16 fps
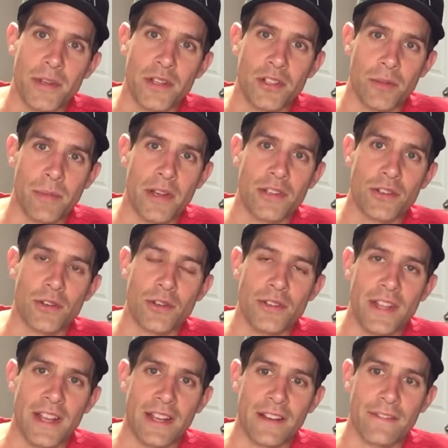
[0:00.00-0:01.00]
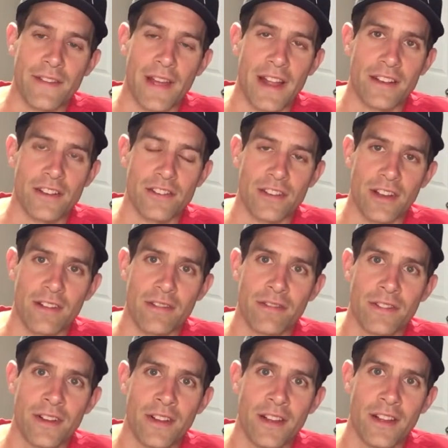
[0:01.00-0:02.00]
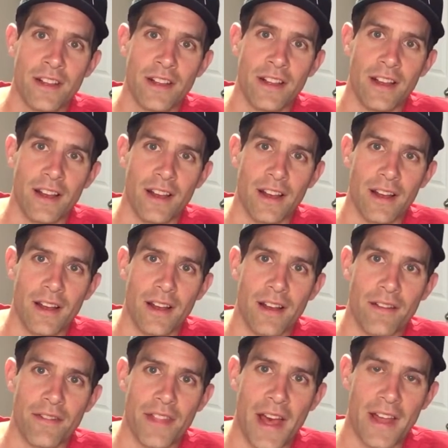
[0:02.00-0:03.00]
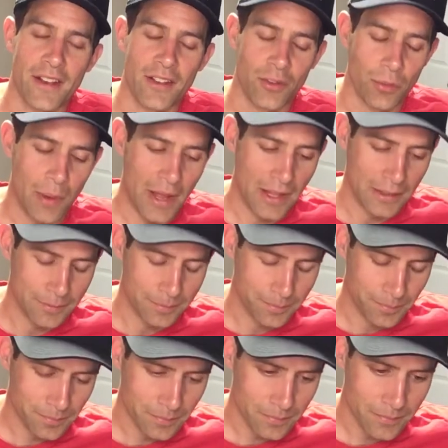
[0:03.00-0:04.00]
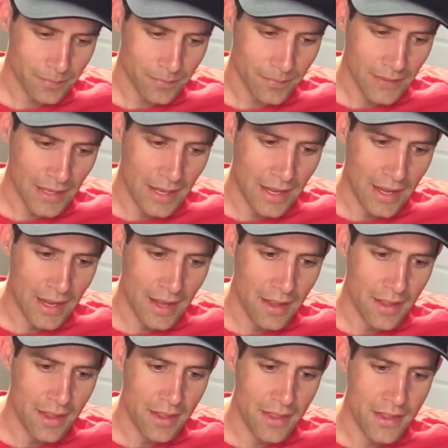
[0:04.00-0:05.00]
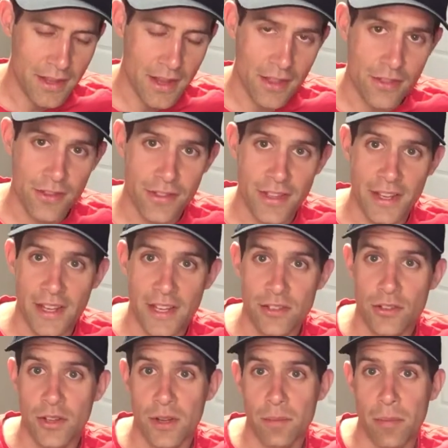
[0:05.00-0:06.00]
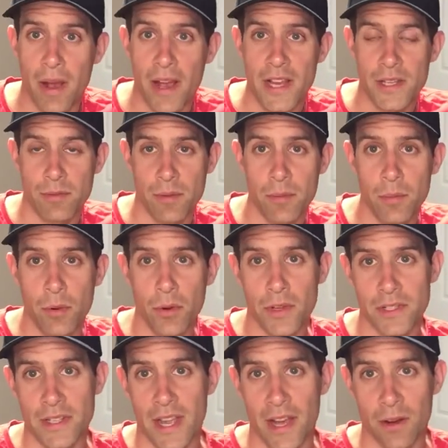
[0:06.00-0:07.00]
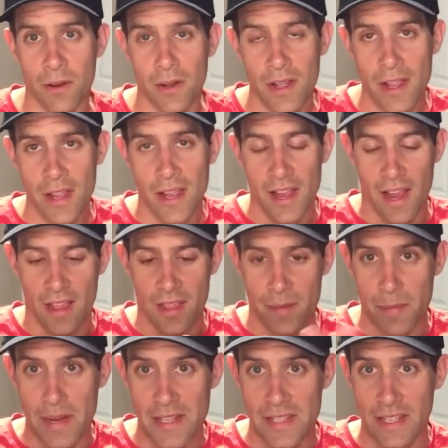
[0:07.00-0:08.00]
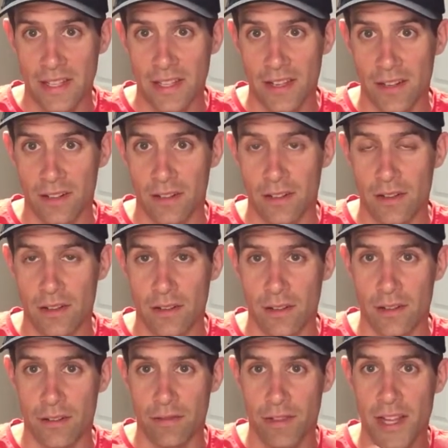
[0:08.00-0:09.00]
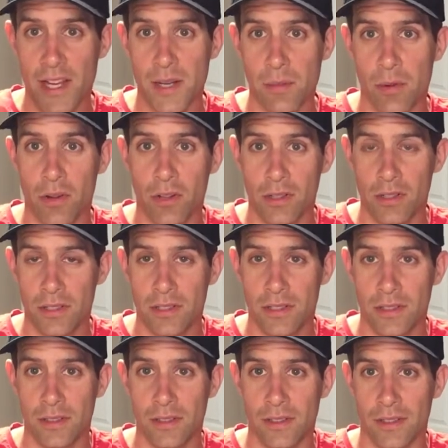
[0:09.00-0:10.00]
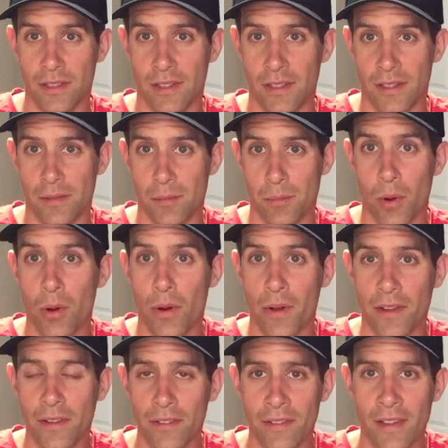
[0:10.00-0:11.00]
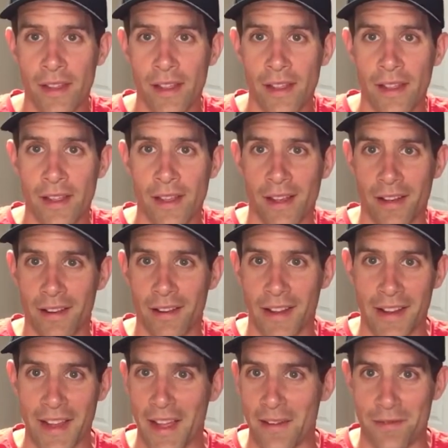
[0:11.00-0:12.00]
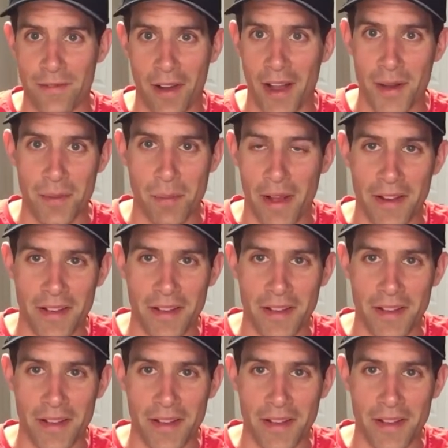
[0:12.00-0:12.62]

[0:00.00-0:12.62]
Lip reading: So make sure you take advantage of that as well. The other thing is you can buy Spoonboys now, and they're basically little inflatable buoys, and I can't find mine.